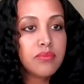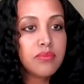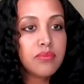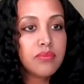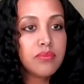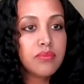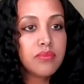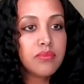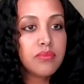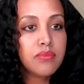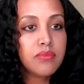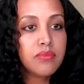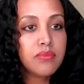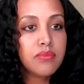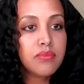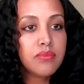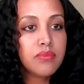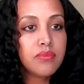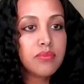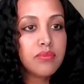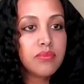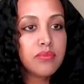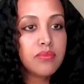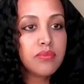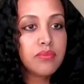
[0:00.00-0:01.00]

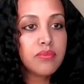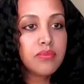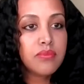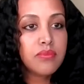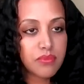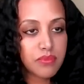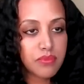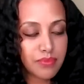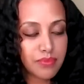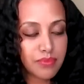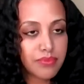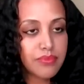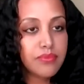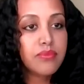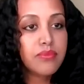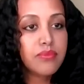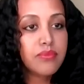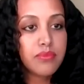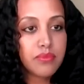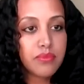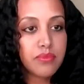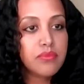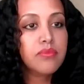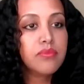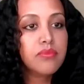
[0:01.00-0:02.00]

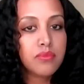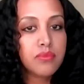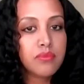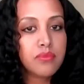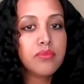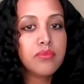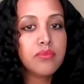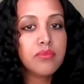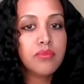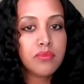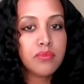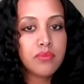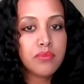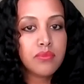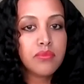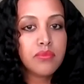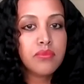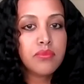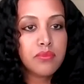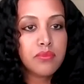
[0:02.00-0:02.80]
No words are spoken by the person on screen.